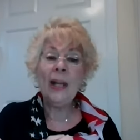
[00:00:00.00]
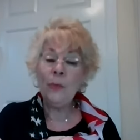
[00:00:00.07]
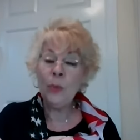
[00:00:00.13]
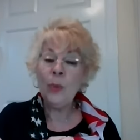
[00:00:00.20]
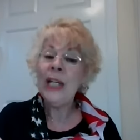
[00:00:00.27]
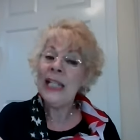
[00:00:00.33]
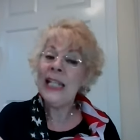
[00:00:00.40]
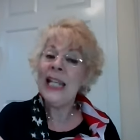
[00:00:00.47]
And
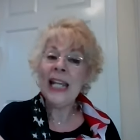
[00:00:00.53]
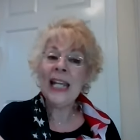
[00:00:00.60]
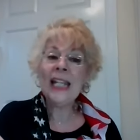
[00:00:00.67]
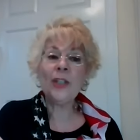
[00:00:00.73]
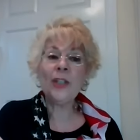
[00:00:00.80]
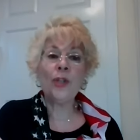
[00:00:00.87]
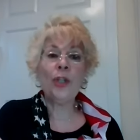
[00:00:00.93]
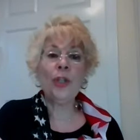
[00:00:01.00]
we
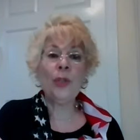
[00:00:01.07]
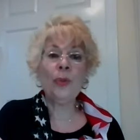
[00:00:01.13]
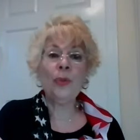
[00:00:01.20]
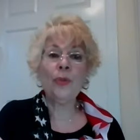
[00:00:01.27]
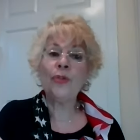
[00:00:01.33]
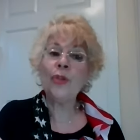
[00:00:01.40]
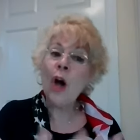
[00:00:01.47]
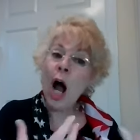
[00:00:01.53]
need
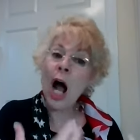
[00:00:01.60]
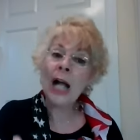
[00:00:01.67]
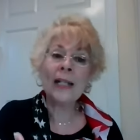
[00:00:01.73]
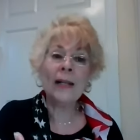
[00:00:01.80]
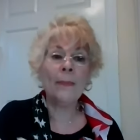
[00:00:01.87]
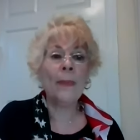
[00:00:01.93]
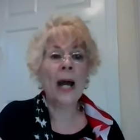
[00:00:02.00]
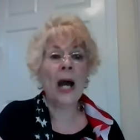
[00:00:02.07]
to
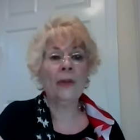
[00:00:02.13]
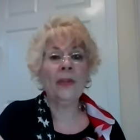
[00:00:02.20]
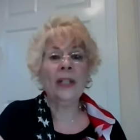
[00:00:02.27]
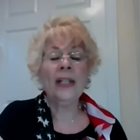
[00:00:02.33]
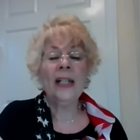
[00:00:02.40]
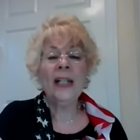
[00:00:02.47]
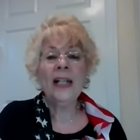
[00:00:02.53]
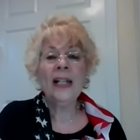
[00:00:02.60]
talk about
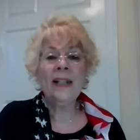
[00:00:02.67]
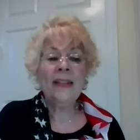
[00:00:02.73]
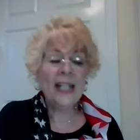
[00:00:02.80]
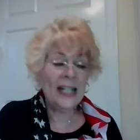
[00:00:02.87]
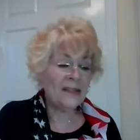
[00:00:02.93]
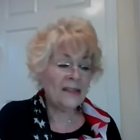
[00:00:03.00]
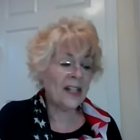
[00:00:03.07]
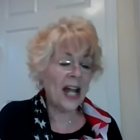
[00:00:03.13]

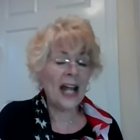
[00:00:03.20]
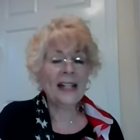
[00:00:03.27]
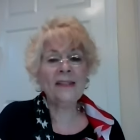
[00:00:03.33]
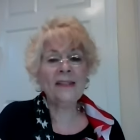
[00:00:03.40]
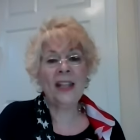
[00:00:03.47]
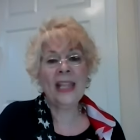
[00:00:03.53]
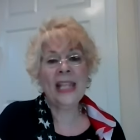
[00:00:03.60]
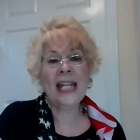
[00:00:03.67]
these
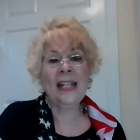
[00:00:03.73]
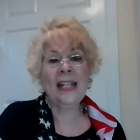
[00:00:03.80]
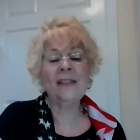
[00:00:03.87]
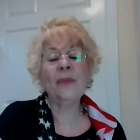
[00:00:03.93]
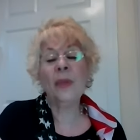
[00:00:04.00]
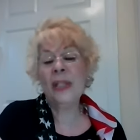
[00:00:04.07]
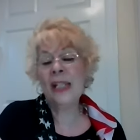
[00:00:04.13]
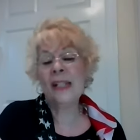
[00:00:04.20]
kinds of
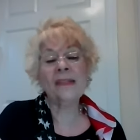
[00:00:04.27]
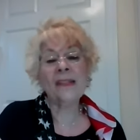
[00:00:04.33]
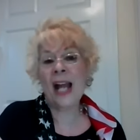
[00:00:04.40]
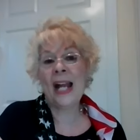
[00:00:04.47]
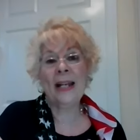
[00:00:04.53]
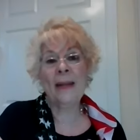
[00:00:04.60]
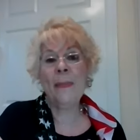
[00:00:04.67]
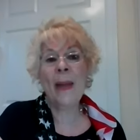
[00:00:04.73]
things with this
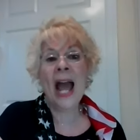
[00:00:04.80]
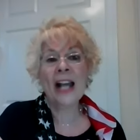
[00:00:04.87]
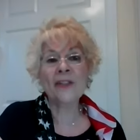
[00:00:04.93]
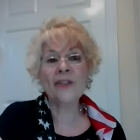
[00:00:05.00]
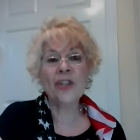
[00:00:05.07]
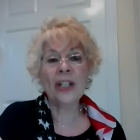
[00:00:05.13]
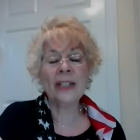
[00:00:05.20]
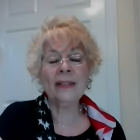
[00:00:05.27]
kind of
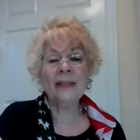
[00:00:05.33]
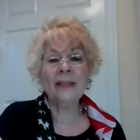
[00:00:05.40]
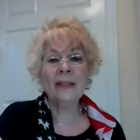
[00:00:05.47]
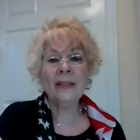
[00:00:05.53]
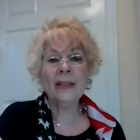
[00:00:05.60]
passion